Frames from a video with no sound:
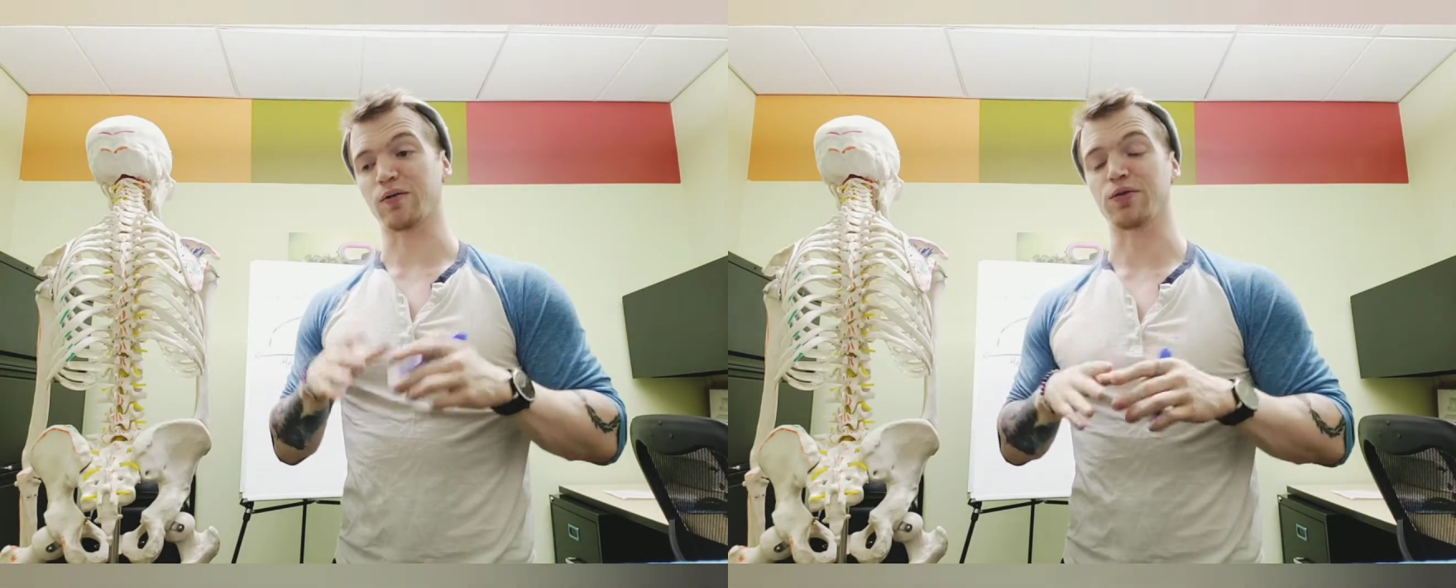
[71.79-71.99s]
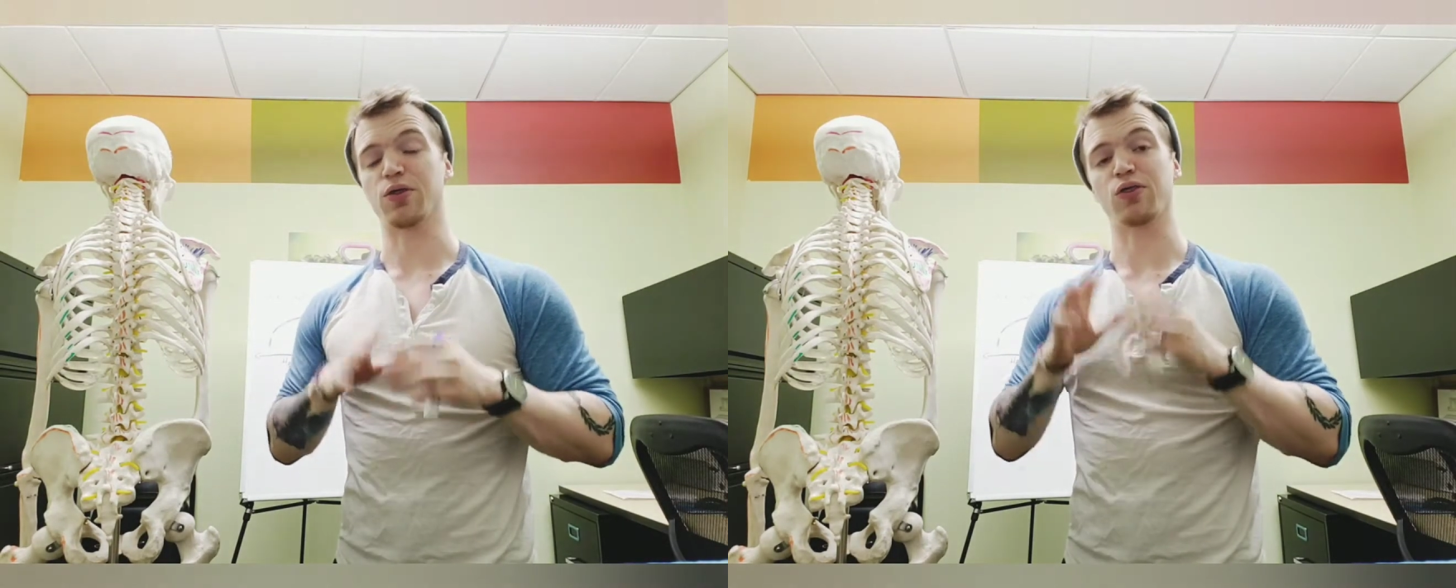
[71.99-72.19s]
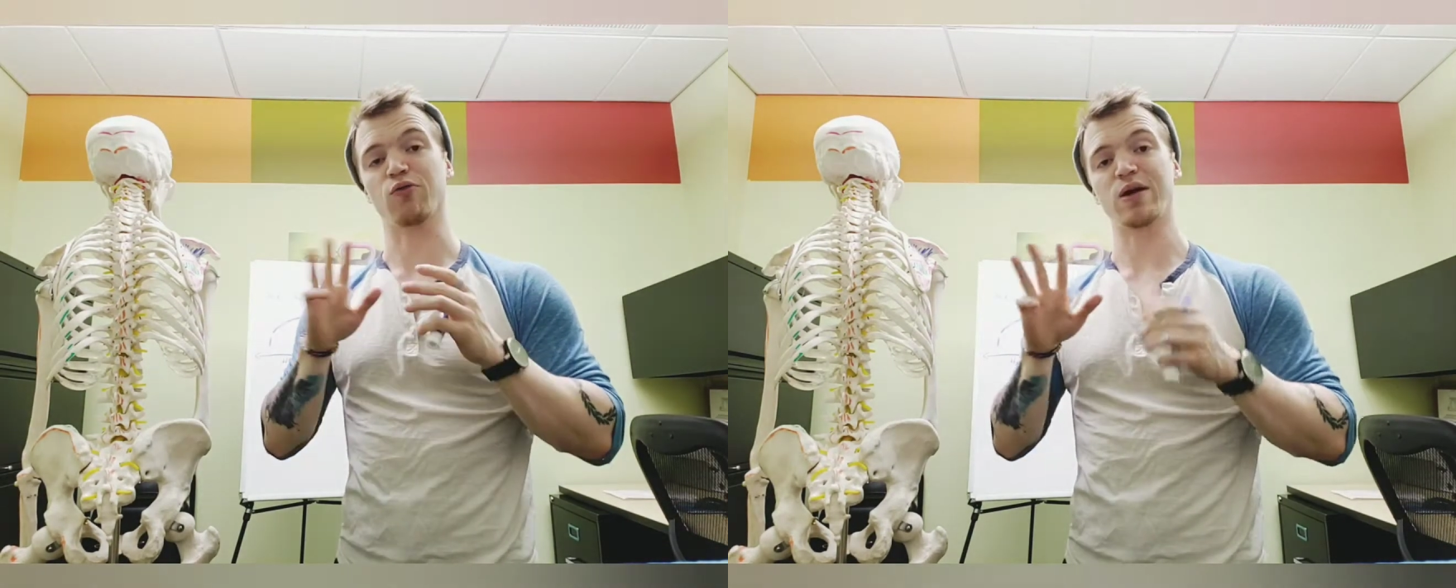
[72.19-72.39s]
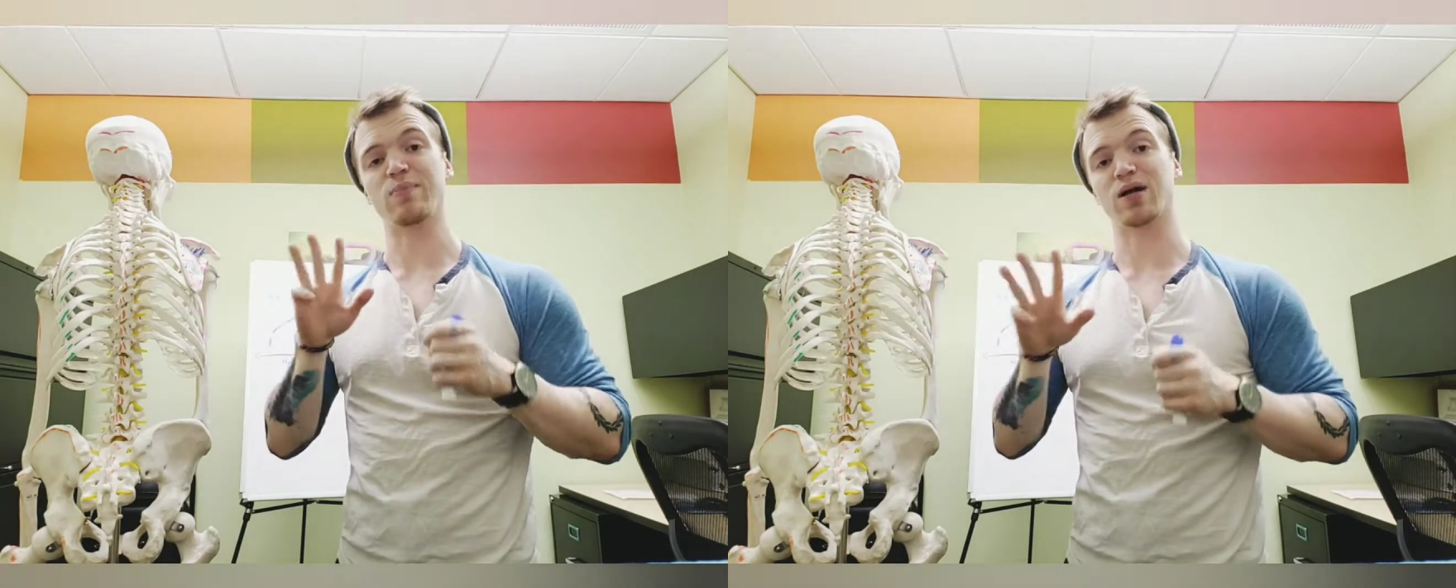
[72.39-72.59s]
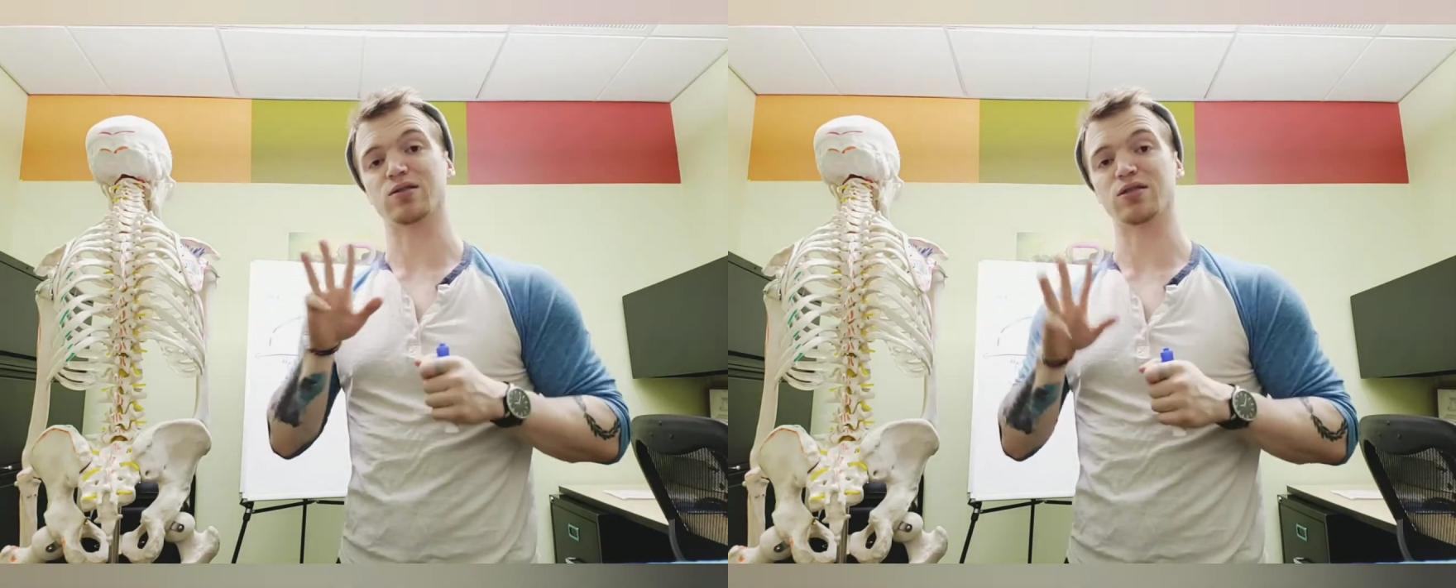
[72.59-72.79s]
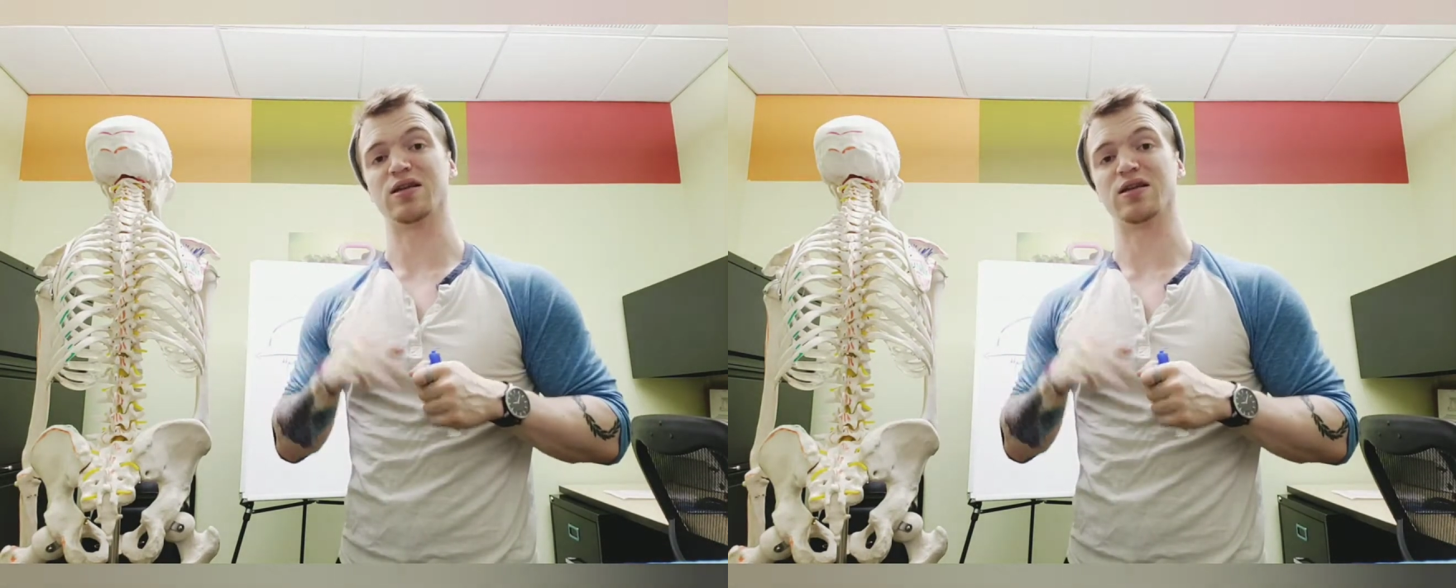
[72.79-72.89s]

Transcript: of the three muscles